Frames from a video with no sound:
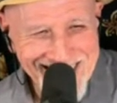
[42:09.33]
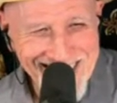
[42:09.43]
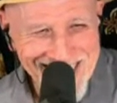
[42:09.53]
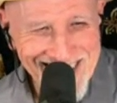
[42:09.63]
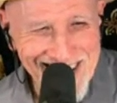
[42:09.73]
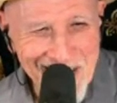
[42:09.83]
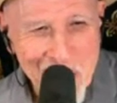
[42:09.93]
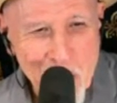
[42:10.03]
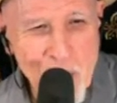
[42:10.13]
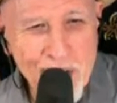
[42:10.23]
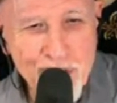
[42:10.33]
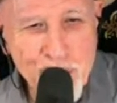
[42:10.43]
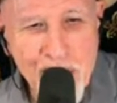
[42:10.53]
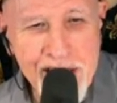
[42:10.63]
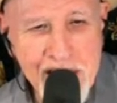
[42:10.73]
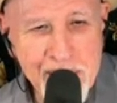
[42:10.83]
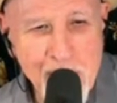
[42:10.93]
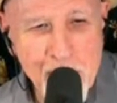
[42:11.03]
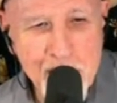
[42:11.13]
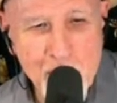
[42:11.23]
I'd like that. Whilst trying to come
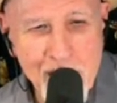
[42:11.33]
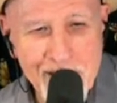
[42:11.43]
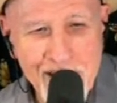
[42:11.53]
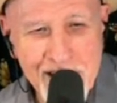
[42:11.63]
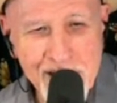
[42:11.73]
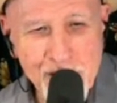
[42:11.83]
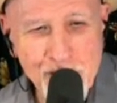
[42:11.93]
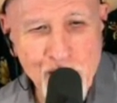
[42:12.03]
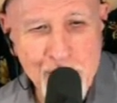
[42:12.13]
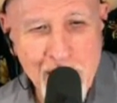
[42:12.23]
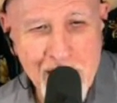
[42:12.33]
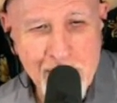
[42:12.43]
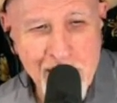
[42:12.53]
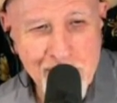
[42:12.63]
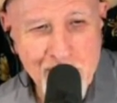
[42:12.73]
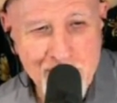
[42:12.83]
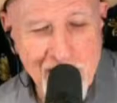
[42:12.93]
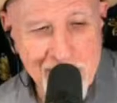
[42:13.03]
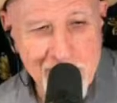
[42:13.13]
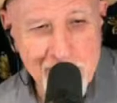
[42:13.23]
up with a way of ending the film Monty Python's
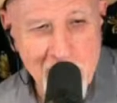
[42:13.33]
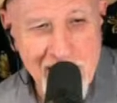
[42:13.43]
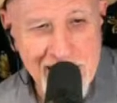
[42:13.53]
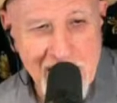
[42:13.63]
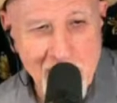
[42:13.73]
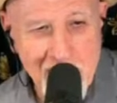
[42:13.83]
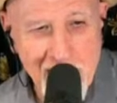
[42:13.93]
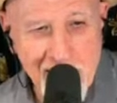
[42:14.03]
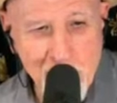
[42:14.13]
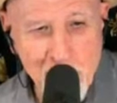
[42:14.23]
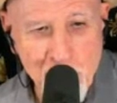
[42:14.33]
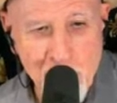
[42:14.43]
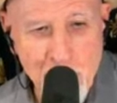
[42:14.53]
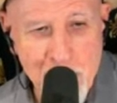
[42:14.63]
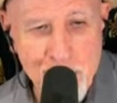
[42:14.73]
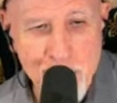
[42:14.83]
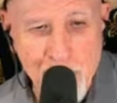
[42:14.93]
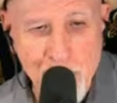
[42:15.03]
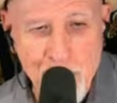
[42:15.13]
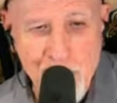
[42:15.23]
Life of Brian, Eric Idle wrote an original
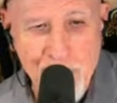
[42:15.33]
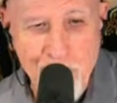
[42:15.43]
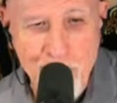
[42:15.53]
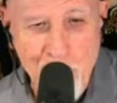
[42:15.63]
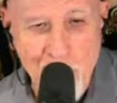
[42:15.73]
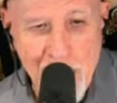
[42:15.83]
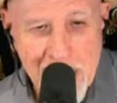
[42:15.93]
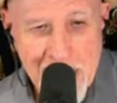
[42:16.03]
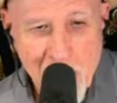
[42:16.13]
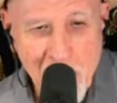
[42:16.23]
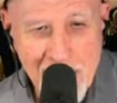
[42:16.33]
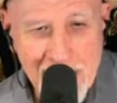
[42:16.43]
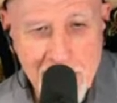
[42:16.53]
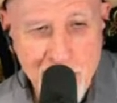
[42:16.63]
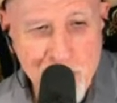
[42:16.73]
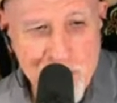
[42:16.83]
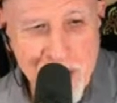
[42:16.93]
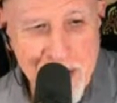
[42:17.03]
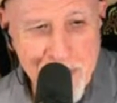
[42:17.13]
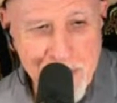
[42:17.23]
version of the song on a Gibson
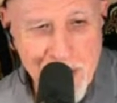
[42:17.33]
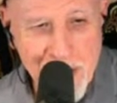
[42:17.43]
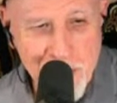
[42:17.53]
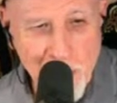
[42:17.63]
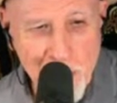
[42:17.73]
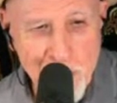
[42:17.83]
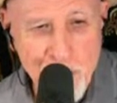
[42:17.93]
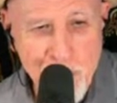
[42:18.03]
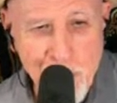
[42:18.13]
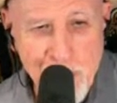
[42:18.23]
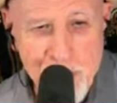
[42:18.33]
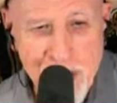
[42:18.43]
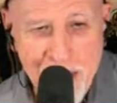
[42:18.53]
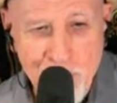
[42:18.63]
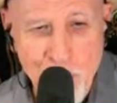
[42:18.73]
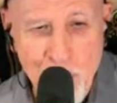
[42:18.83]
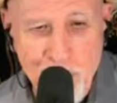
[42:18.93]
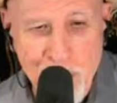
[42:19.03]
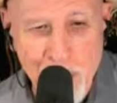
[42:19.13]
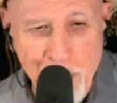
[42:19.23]
J50 guitar using only jazz
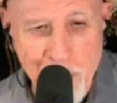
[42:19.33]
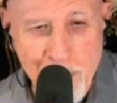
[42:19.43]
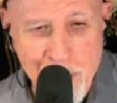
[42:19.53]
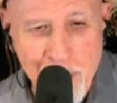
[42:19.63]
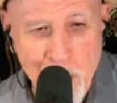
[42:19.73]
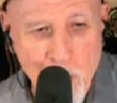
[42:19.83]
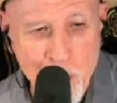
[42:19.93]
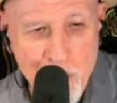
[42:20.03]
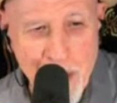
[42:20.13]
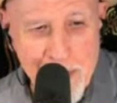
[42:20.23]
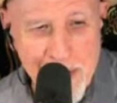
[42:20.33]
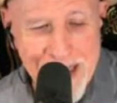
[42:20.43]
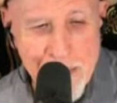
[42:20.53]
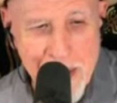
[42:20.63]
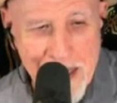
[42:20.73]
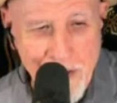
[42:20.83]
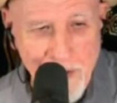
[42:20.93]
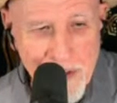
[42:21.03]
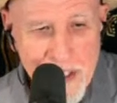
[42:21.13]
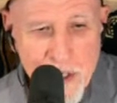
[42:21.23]
chords he learned from a course by Mickey
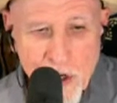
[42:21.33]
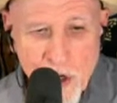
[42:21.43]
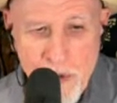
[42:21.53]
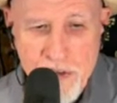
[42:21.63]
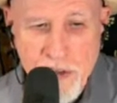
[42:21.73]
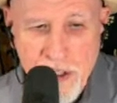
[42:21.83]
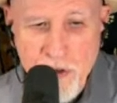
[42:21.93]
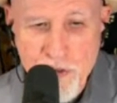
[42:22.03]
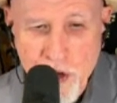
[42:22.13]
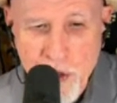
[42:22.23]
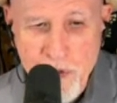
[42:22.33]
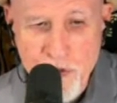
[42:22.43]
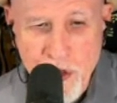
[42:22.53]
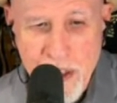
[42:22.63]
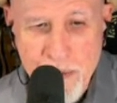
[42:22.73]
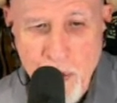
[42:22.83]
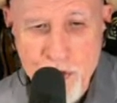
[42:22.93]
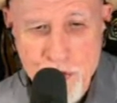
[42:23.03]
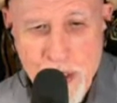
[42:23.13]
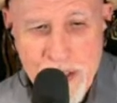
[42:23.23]
Baker. Originally, the song was sung in a more
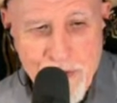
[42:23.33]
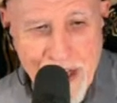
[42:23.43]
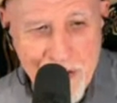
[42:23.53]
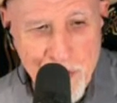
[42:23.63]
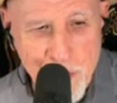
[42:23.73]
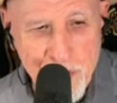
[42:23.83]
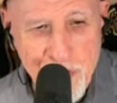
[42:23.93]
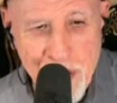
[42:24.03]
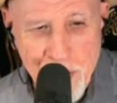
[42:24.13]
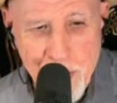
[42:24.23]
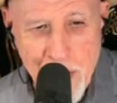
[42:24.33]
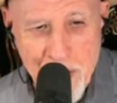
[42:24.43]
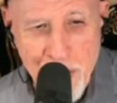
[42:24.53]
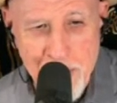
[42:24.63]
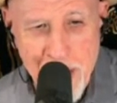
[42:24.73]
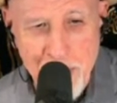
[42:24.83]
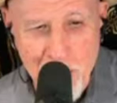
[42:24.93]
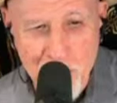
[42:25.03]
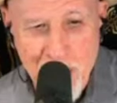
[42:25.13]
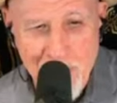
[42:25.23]
straight fashion, which the other Python
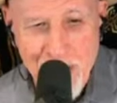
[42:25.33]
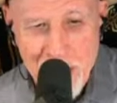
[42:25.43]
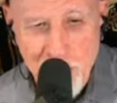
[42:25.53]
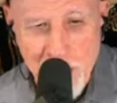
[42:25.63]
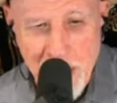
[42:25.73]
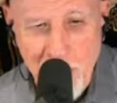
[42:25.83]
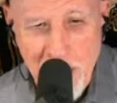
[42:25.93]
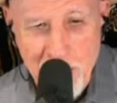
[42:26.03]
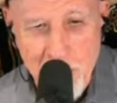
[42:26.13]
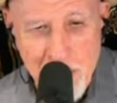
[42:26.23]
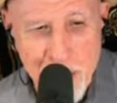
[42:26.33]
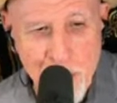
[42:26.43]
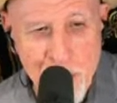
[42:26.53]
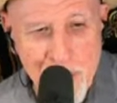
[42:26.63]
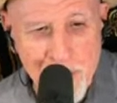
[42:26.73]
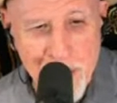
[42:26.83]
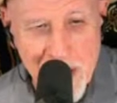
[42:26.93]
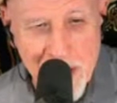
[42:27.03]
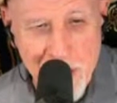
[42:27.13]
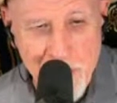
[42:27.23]
members eventually agreed would be good enough for
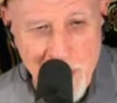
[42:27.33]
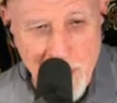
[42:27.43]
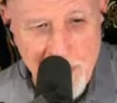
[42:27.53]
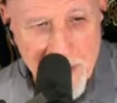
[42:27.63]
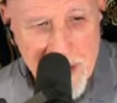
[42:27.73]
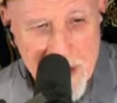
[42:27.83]
the end of the film.